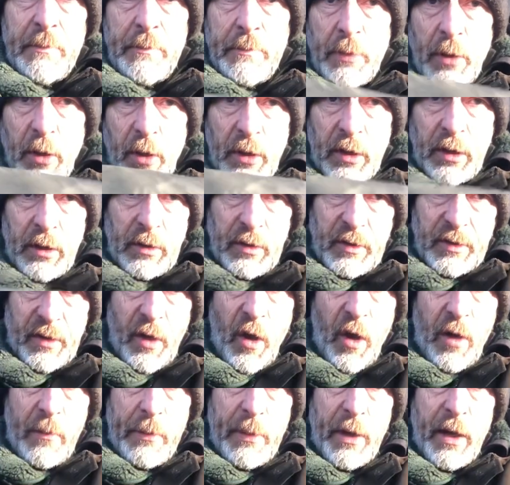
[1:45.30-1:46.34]
put our
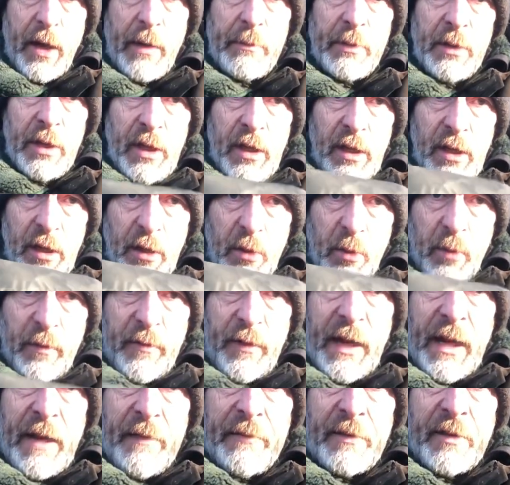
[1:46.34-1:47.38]
tarp up
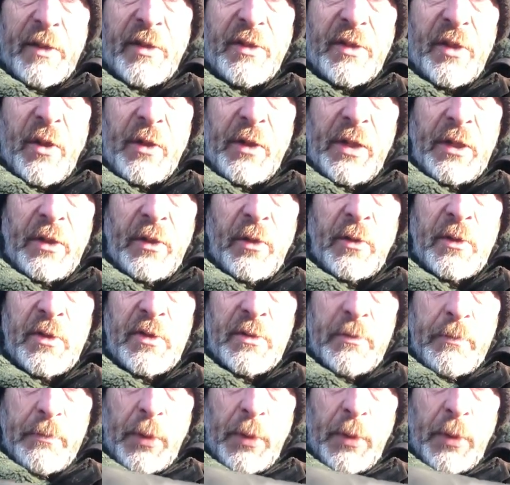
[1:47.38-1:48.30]
without having to tie any knots,